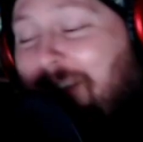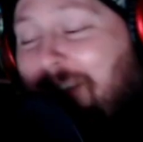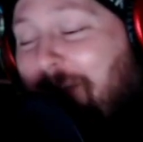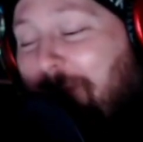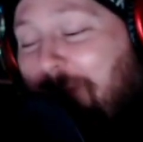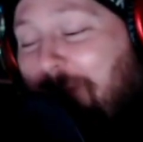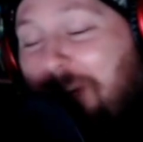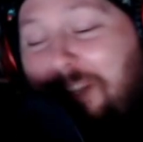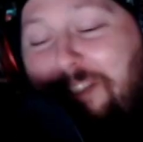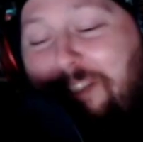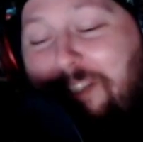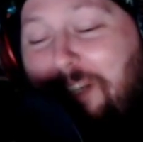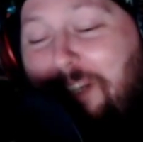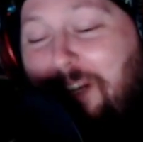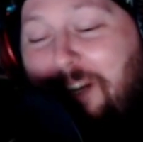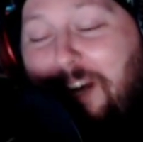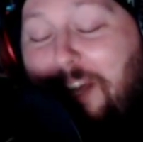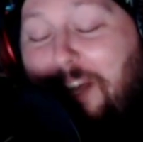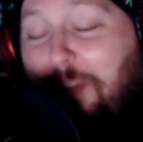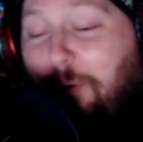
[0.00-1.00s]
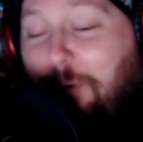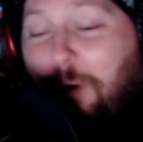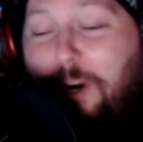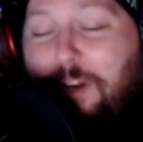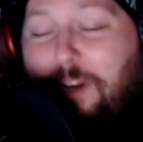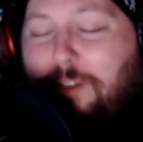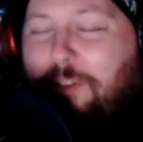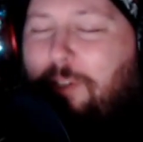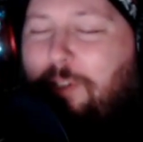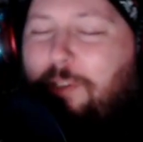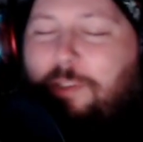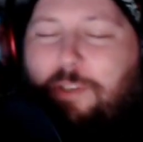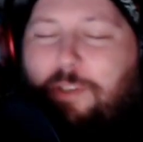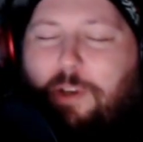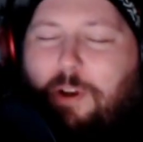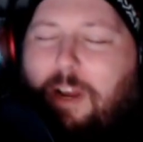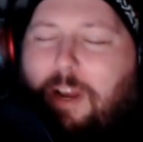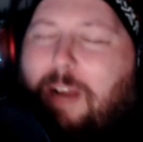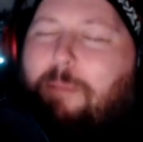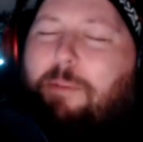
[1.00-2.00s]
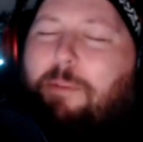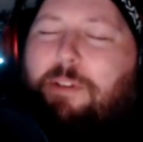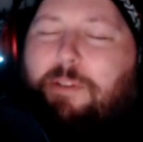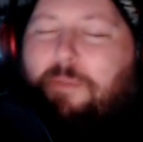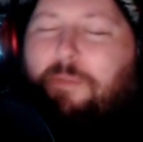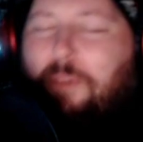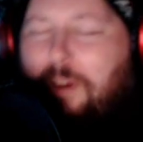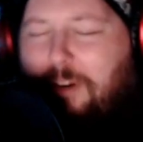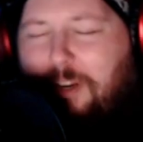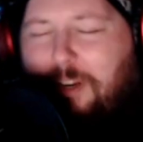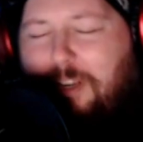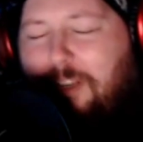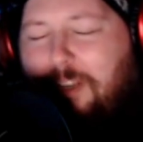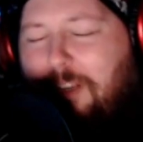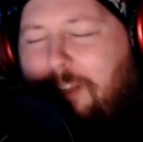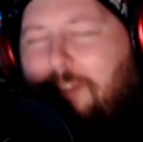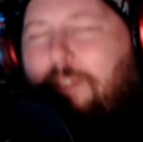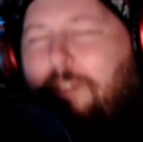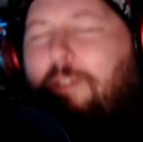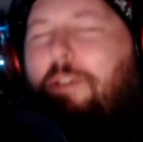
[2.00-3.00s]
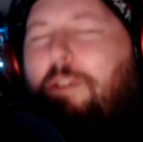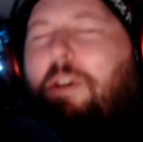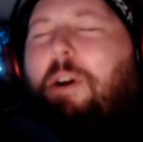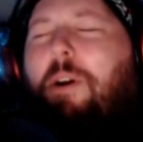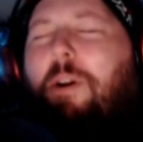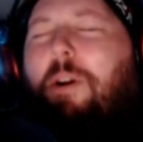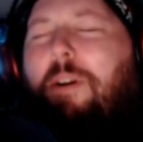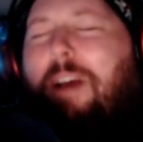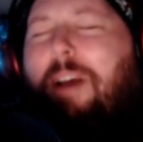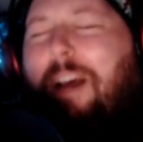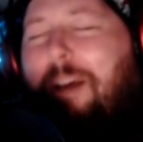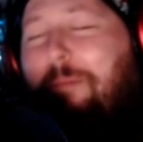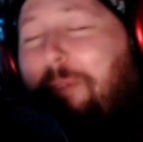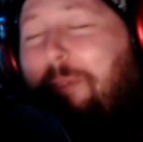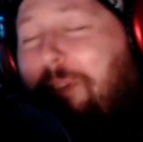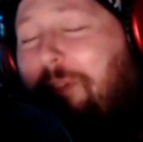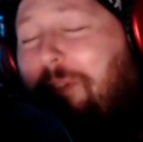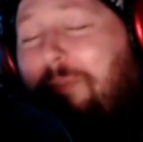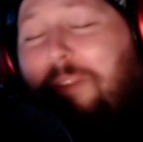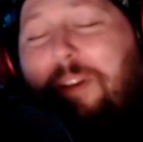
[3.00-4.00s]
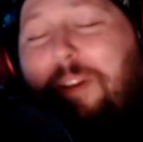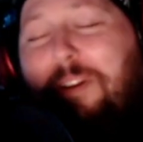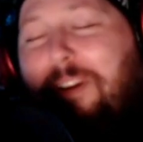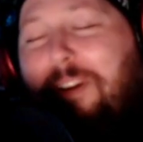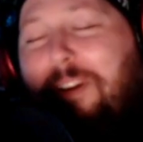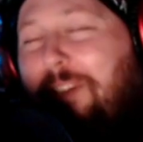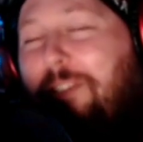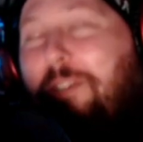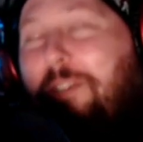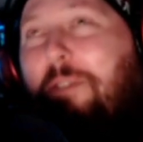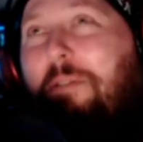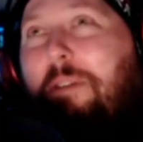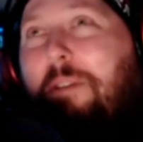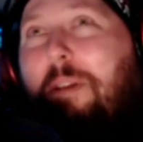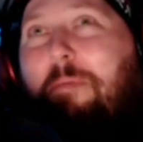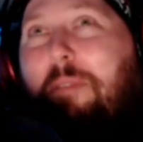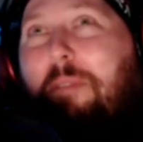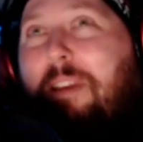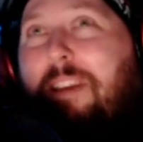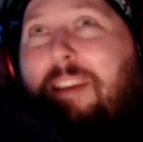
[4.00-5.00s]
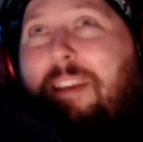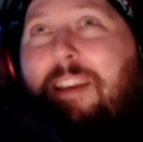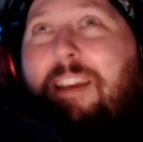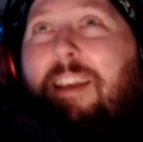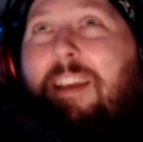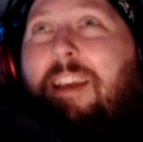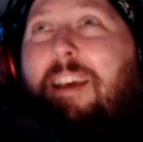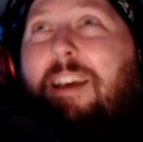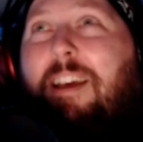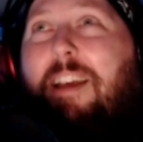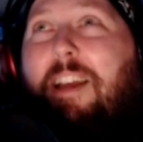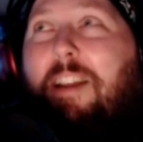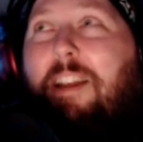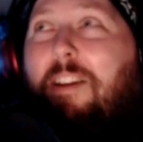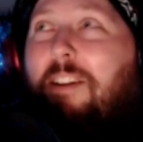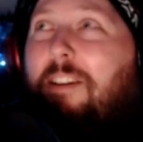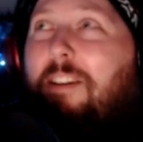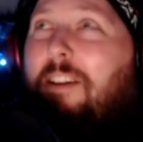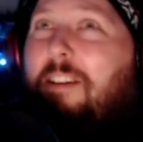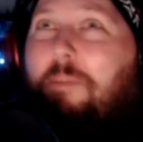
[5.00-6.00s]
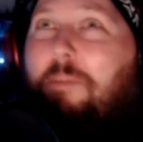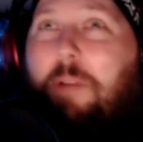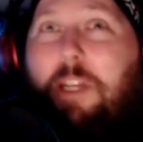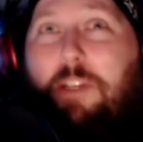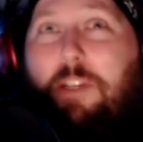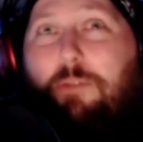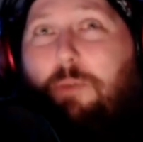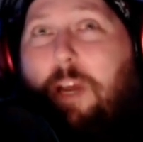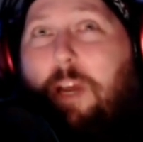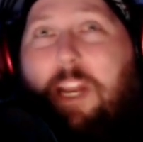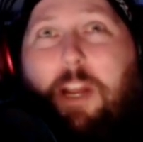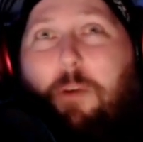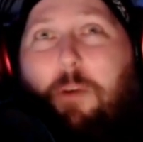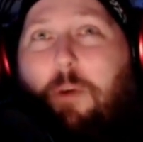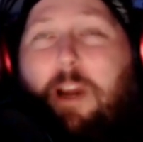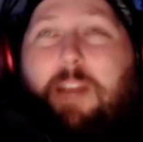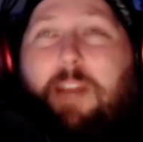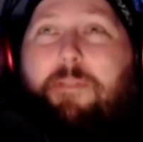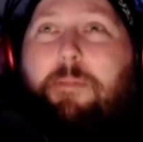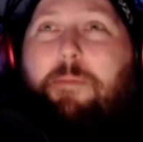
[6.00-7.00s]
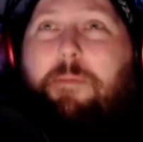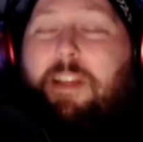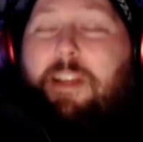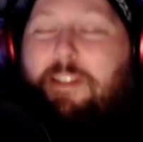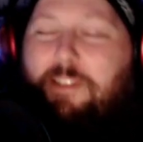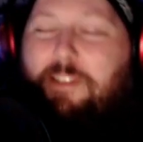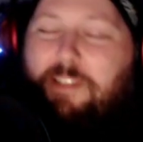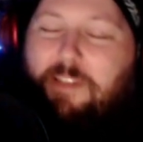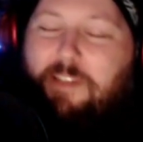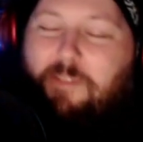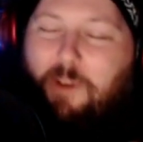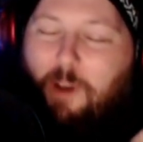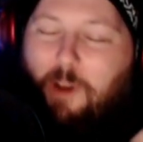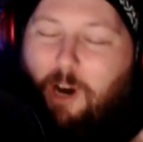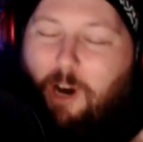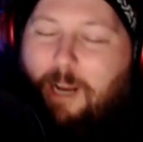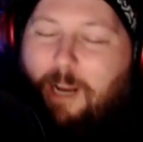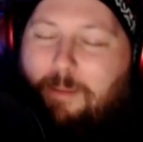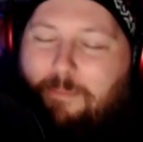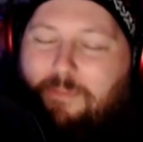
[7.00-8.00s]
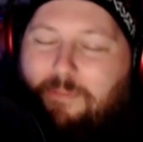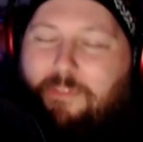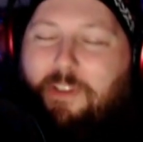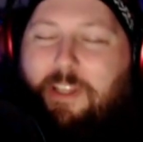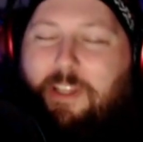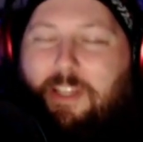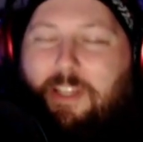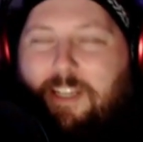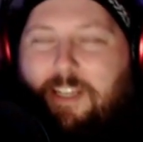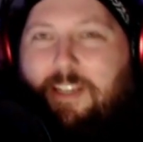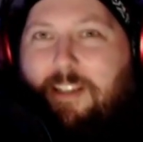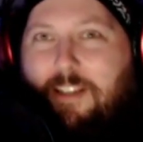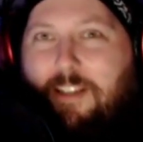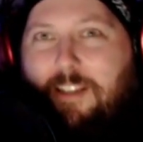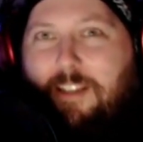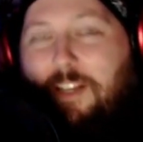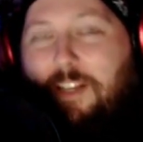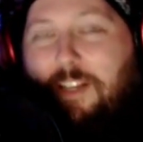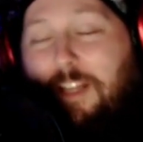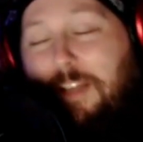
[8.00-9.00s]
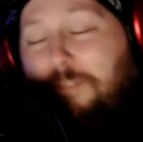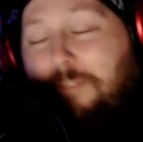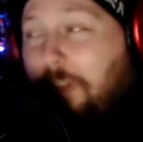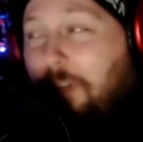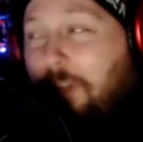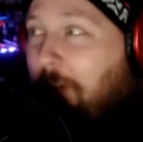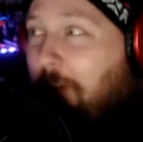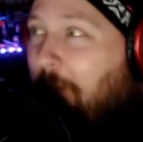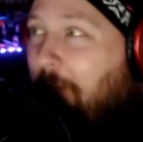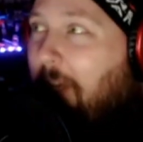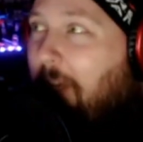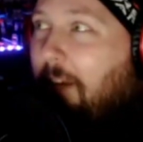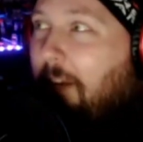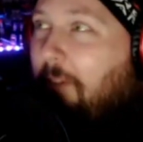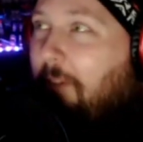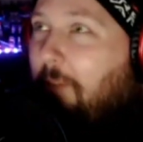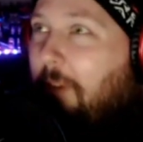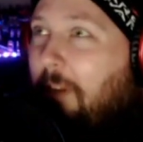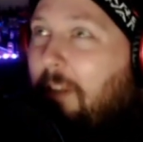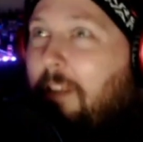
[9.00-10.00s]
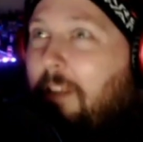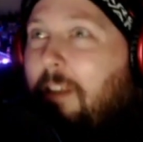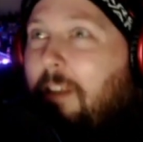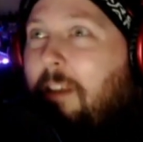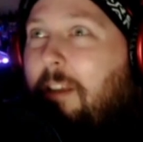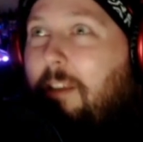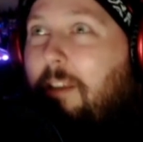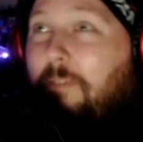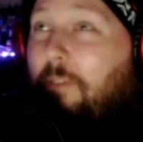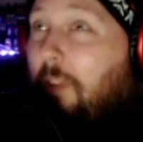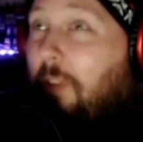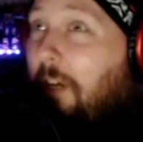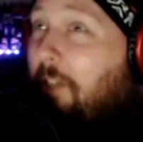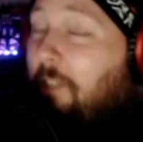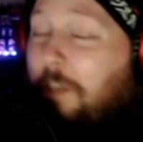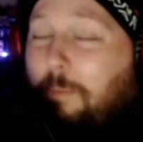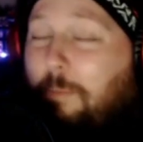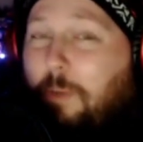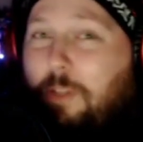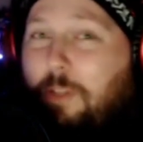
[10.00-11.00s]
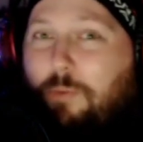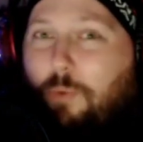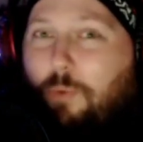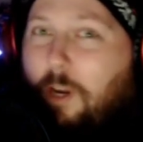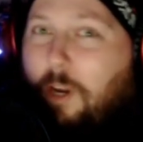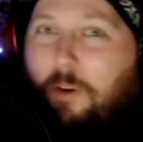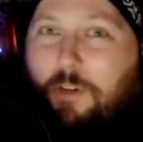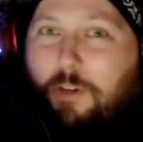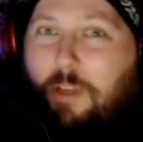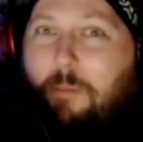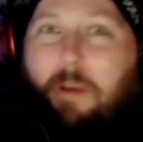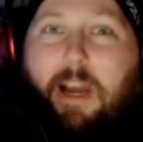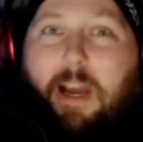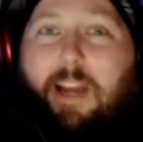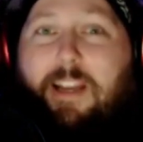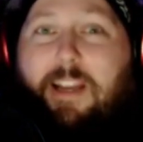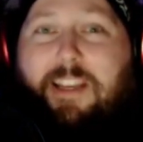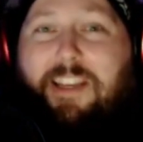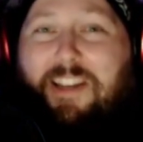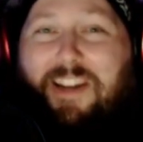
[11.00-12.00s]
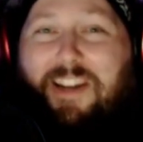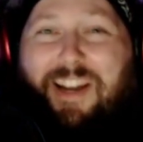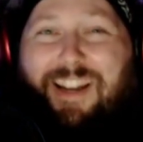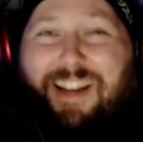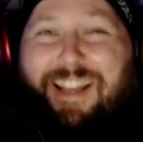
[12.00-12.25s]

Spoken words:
But otherwise, it's so atmospheric. It's so atmospheric. It's creepy. And when he's running away from things, even I'm feeling it. You know that feeling when you feel like someone's right on your back, you know?